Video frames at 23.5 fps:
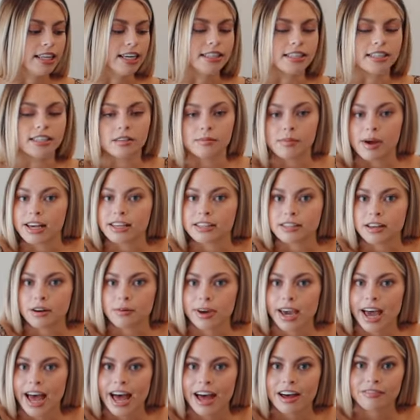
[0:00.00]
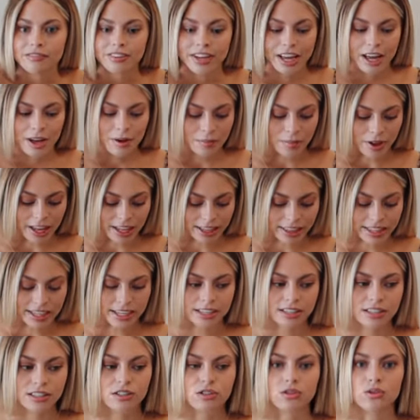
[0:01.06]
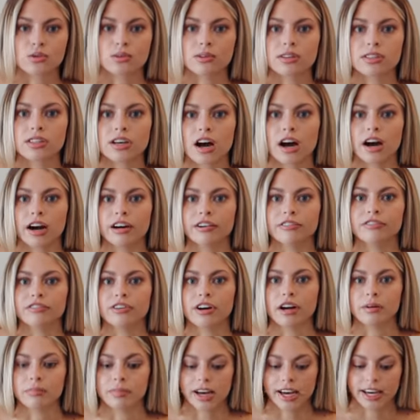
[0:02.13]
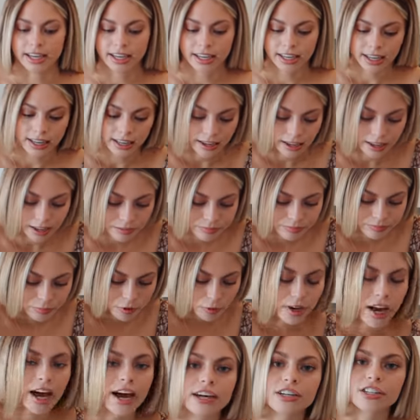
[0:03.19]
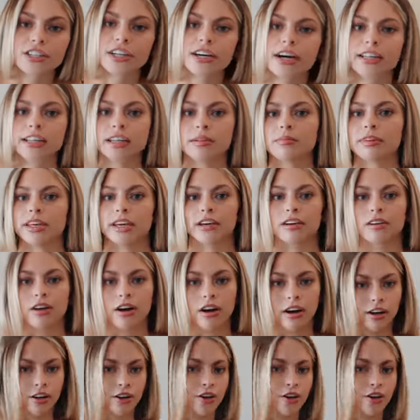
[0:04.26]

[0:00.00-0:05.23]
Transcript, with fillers: this is the best that we have. But these stools are from Ikea. We actually got them like on